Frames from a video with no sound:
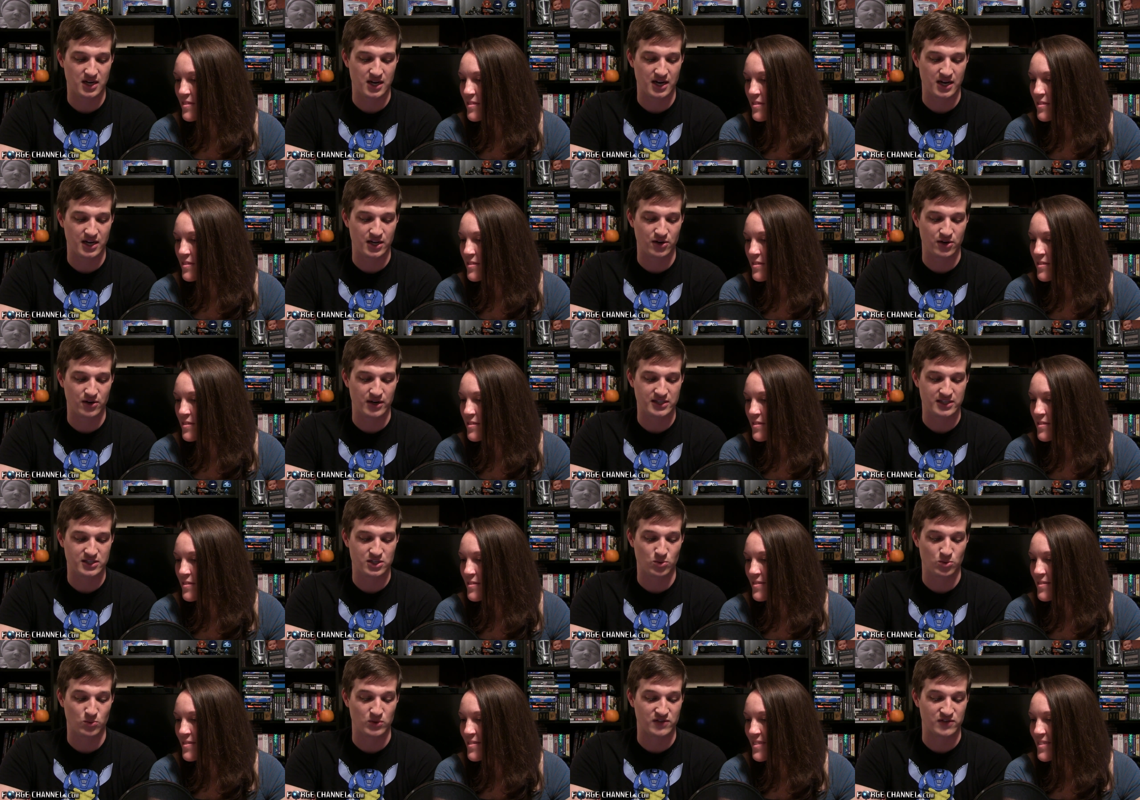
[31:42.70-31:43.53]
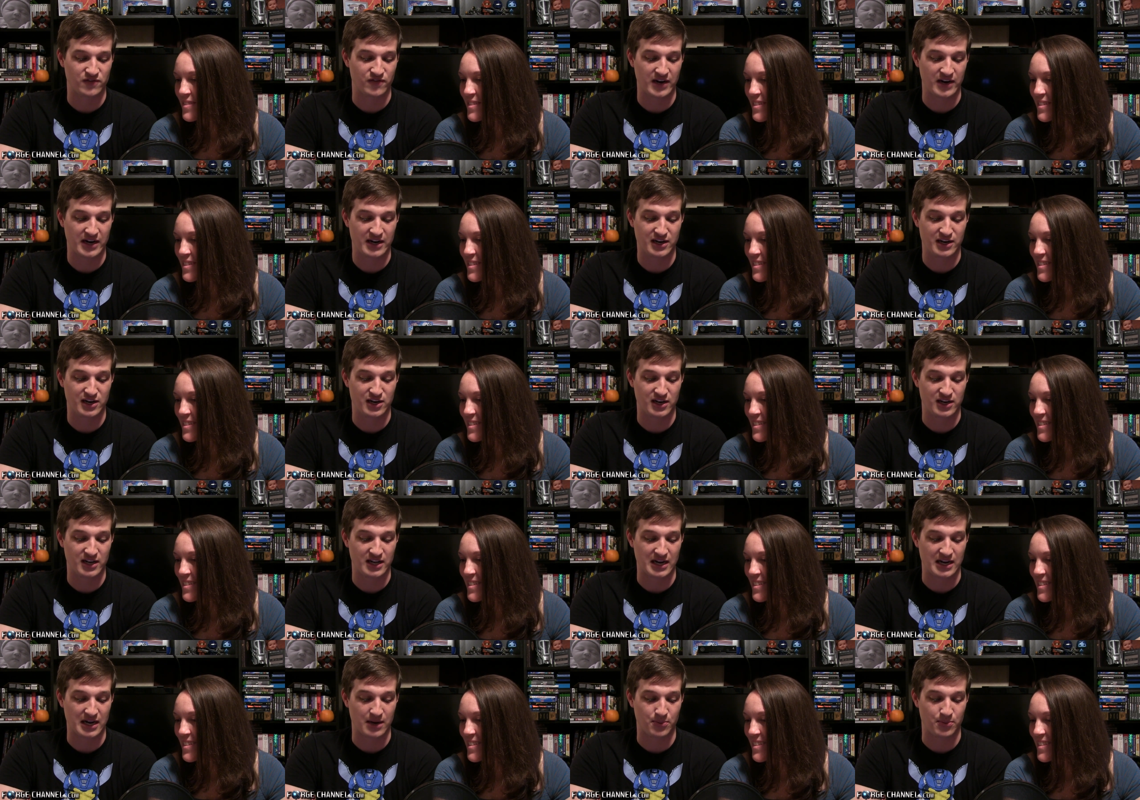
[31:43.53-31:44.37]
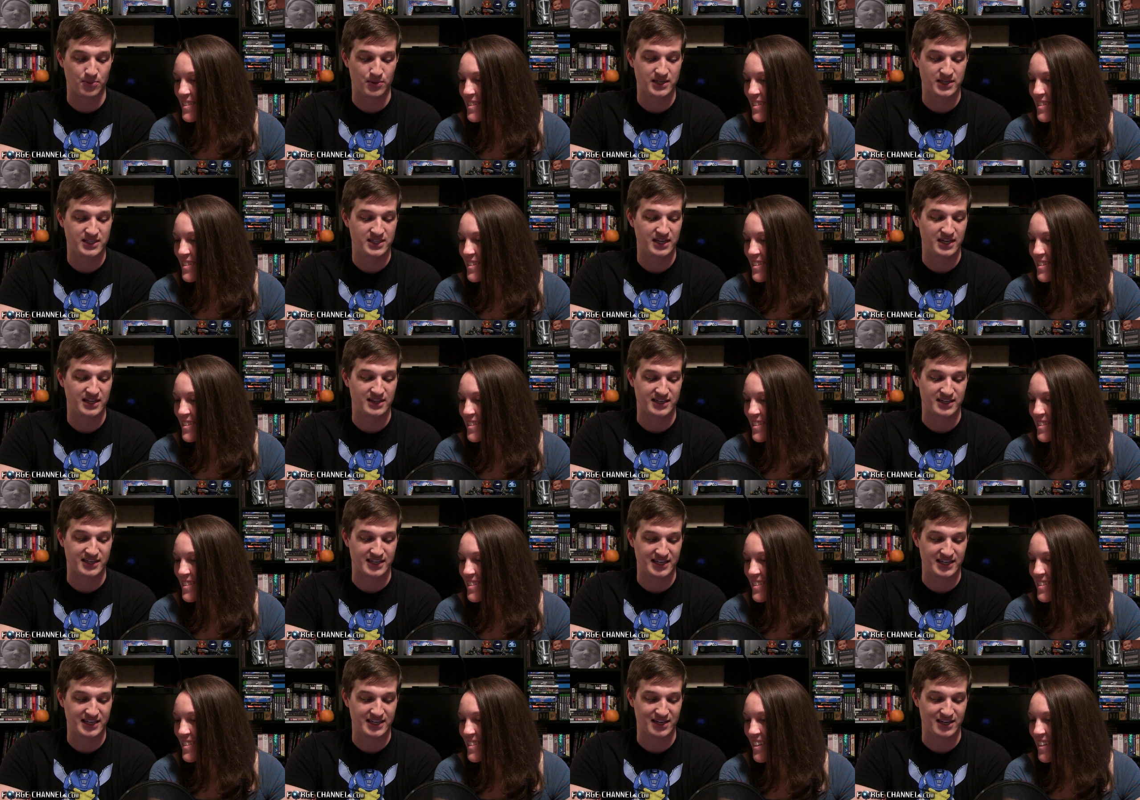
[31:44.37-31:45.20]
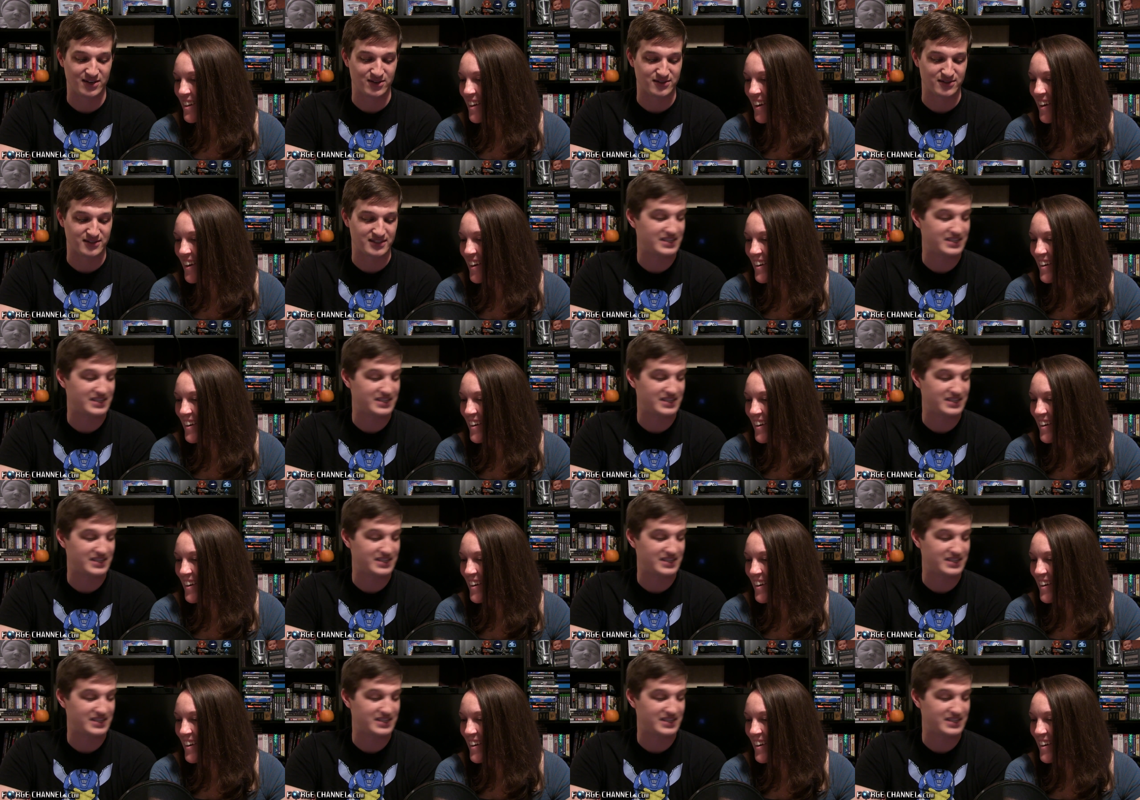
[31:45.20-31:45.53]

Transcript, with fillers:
Speaker 1: uh, your answer was very good, and I appreciate the details.